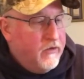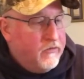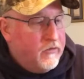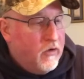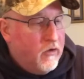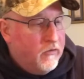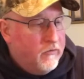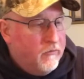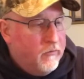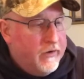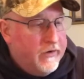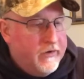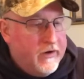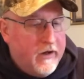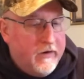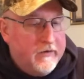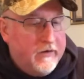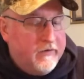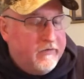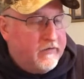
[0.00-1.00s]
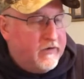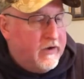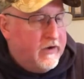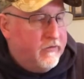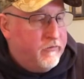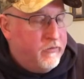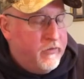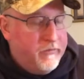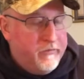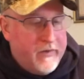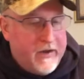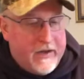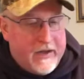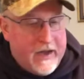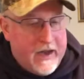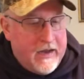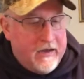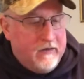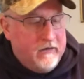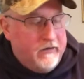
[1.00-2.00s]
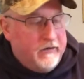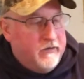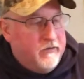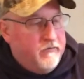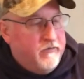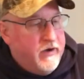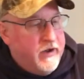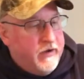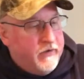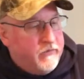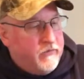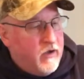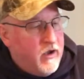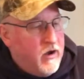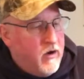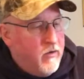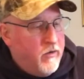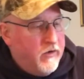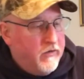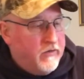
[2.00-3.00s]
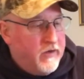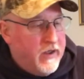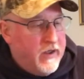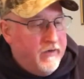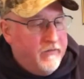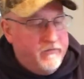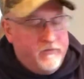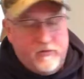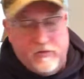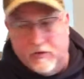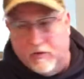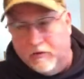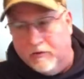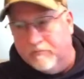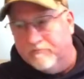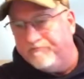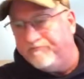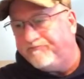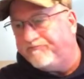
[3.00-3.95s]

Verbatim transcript: So redundancies with my candling device always have two.